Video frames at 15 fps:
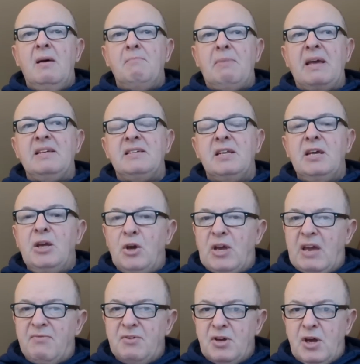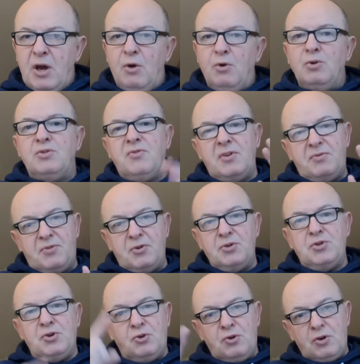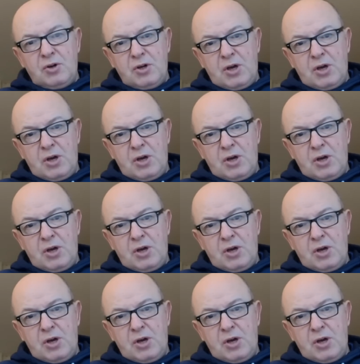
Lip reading: Basically, you're given codes for the front door and